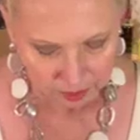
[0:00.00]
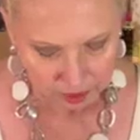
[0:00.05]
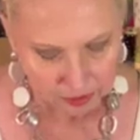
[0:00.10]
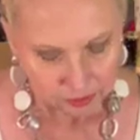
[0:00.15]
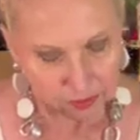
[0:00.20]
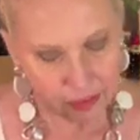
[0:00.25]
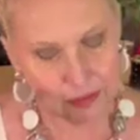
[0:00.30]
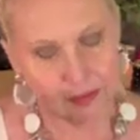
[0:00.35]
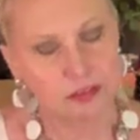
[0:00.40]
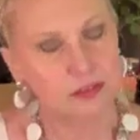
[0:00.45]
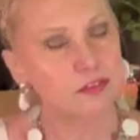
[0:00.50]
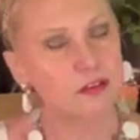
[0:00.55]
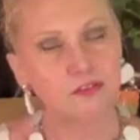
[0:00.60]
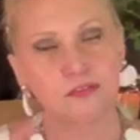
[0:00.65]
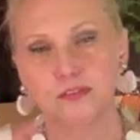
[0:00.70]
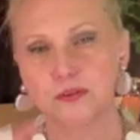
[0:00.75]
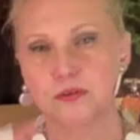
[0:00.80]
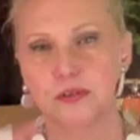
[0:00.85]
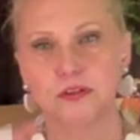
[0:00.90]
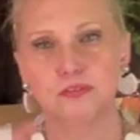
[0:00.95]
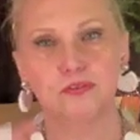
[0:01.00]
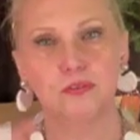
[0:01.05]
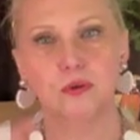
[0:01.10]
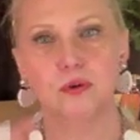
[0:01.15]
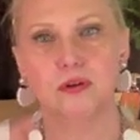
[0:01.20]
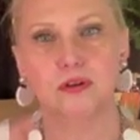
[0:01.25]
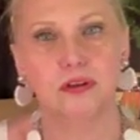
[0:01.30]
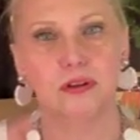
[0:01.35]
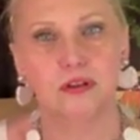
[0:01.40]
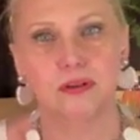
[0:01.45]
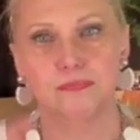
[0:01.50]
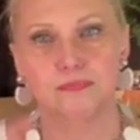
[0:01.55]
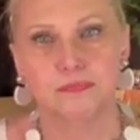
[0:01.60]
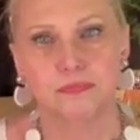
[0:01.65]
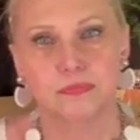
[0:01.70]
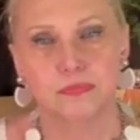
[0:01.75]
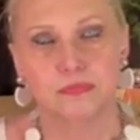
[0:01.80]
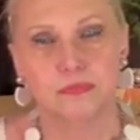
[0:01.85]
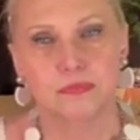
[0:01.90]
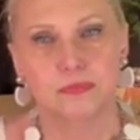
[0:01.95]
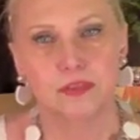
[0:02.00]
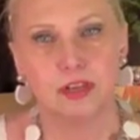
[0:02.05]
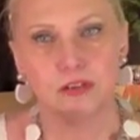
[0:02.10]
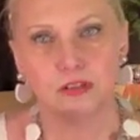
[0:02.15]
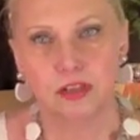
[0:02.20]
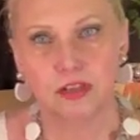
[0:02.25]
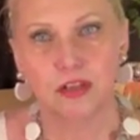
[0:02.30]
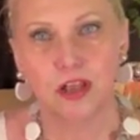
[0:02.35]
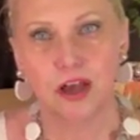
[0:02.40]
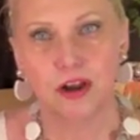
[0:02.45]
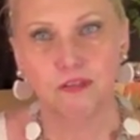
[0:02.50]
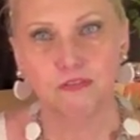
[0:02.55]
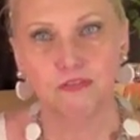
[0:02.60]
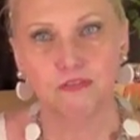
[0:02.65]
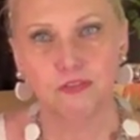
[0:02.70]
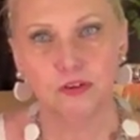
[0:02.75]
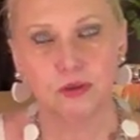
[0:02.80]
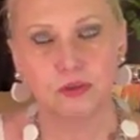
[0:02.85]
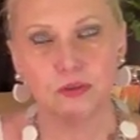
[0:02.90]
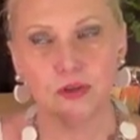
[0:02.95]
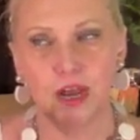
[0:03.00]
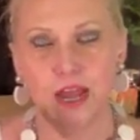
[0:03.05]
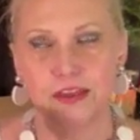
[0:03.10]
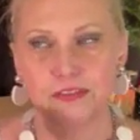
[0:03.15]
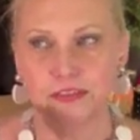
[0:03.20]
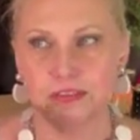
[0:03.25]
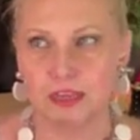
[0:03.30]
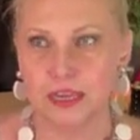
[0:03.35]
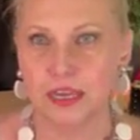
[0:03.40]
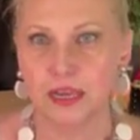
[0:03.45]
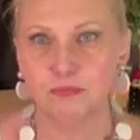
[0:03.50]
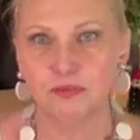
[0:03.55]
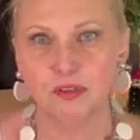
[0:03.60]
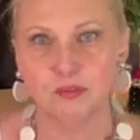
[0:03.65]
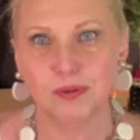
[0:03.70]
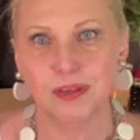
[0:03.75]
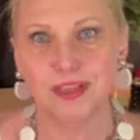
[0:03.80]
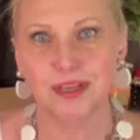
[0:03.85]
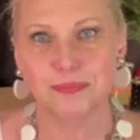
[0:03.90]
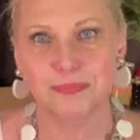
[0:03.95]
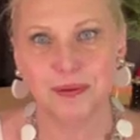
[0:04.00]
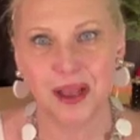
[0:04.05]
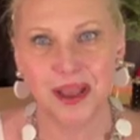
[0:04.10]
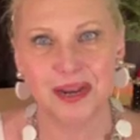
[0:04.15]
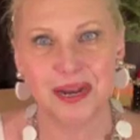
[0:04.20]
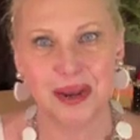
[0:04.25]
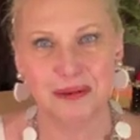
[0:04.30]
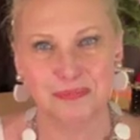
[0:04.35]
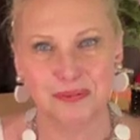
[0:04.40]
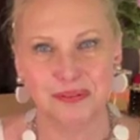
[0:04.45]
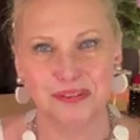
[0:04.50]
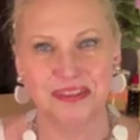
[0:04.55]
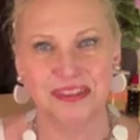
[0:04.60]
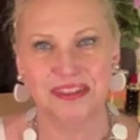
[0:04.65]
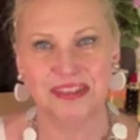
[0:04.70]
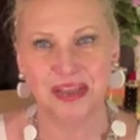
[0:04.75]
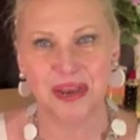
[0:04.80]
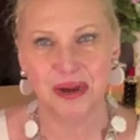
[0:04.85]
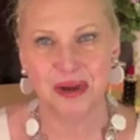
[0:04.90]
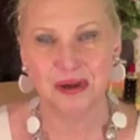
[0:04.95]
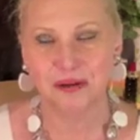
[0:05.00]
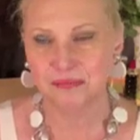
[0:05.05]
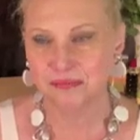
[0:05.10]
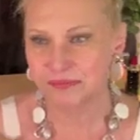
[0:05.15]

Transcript: this is a fruity floral. There's a lot of fruit. I think I'm smelling pineapple in there.